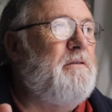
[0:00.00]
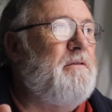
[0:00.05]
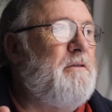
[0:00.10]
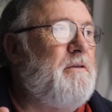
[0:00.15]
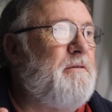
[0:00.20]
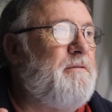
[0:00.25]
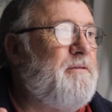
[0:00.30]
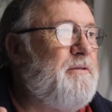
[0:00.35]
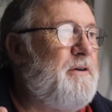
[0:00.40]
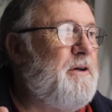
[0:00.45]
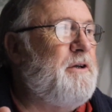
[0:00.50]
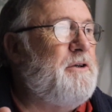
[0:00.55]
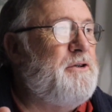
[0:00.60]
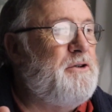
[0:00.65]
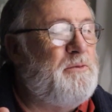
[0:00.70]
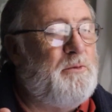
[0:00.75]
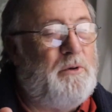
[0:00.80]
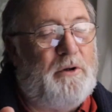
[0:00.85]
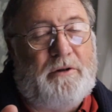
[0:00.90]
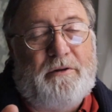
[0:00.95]
the
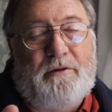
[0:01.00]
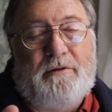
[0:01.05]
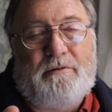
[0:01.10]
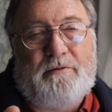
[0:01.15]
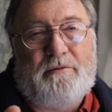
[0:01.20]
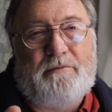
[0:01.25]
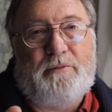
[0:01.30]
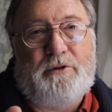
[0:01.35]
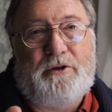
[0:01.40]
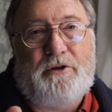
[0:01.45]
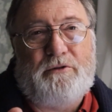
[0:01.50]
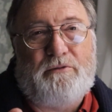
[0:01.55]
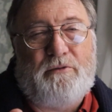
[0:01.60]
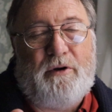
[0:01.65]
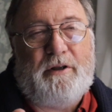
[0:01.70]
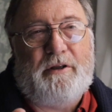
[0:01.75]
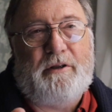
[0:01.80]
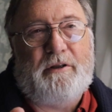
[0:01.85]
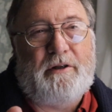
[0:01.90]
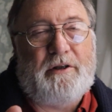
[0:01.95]
first one, which is
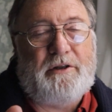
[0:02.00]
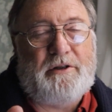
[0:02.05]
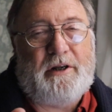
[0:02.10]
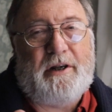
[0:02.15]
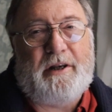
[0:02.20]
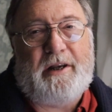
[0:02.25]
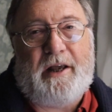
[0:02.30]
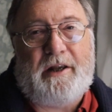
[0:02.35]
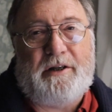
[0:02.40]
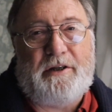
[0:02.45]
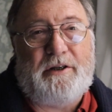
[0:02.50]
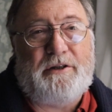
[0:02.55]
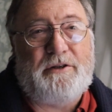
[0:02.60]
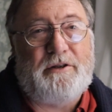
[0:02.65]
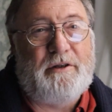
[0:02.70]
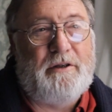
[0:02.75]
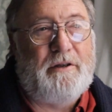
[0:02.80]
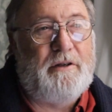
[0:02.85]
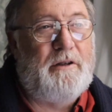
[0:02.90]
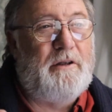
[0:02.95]
written and is in edit,
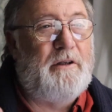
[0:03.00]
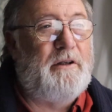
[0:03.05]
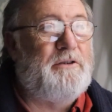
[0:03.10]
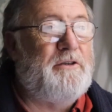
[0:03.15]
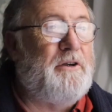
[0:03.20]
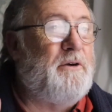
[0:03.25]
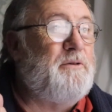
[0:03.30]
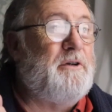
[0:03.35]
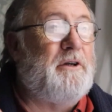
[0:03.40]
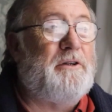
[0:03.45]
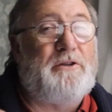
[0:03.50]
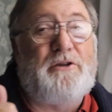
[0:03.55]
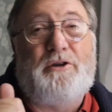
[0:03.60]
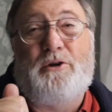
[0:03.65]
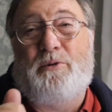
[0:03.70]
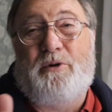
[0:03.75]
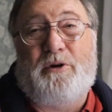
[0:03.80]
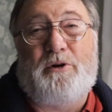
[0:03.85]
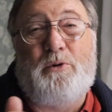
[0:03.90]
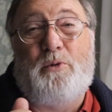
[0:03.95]
so I've got
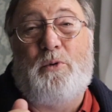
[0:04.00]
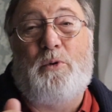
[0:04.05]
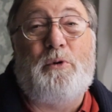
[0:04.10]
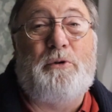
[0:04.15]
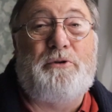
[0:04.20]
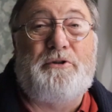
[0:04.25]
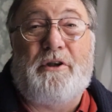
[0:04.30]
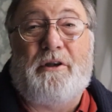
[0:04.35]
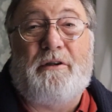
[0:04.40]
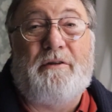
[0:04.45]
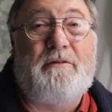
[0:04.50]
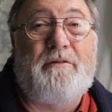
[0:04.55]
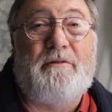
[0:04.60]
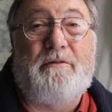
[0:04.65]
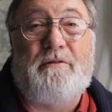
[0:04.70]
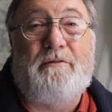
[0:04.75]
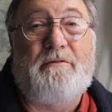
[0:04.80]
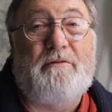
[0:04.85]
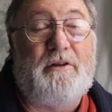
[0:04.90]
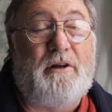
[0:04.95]
2 1/4
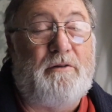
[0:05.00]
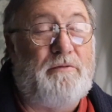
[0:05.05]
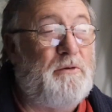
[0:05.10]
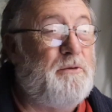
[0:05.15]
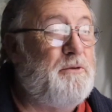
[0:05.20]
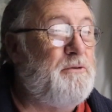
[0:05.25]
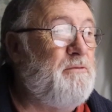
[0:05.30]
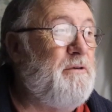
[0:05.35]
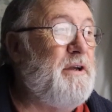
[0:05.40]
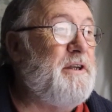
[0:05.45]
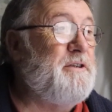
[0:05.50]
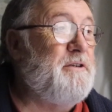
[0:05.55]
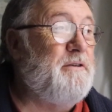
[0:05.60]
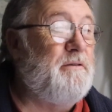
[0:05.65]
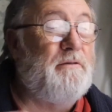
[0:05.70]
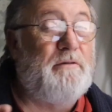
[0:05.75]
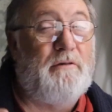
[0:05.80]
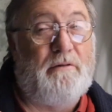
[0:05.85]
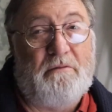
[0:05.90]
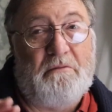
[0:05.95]
novels
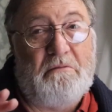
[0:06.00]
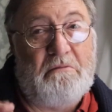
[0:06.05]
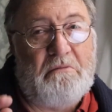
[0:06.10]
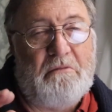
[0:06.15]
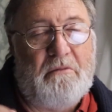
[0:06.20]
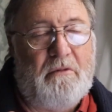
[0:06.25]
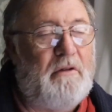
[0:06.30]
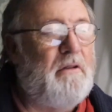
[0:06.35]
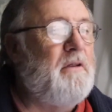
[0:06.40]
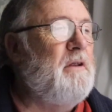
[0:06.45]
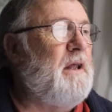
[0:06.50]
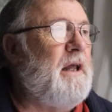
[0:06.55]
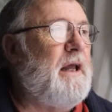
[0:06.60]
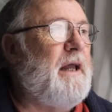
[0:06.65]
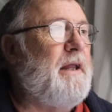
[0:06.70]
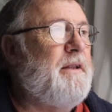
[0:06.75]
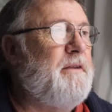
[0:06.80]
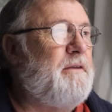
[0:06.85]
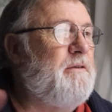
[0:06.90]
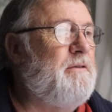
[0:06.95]
written,
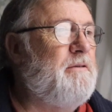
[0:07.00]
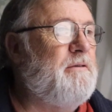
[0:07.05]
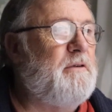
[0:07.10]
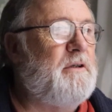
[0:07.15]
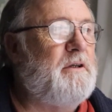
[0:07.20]
and